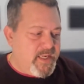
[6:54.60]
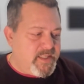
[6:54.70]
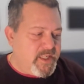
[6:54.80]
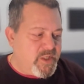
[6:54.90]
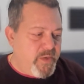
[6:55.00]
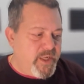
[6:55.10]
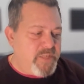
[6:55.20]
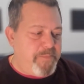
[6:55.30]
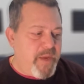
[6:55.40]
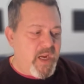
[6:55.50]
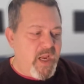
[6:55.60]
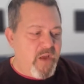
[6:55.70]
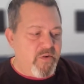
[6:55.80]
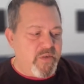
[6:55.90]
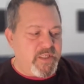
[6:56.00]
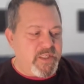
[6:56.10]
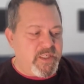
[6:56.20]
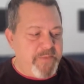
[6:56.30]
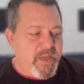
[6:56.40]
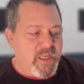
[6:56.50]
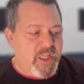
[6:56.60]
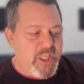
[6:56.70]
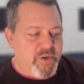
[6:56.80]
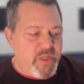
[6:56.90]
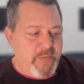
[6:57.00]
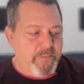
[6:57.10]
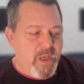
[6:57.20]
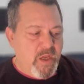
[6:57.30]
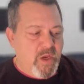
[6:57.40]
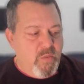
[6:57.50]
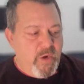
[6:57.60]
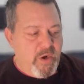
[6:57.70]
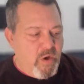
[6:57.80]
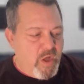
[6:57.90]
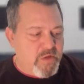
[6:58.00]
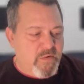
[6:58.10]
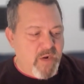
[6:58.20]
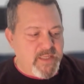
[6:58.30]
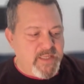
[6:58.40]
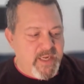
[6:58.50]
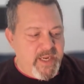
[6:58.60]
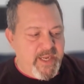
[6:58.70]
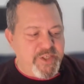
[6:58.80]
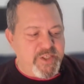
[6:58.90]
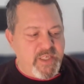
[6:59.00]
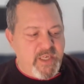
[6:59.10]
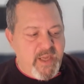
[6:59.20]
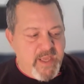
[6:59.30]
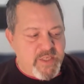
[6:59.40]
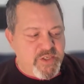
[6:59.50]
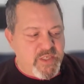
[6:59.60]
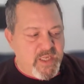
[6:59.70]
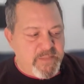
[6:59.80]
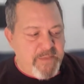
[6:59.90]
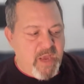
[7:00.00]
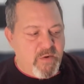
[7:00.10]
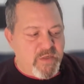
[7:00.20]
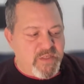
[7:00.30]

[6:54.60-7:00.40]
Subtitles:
this: we expect Congress to speak clearly when authorizing an agency to exercise powers of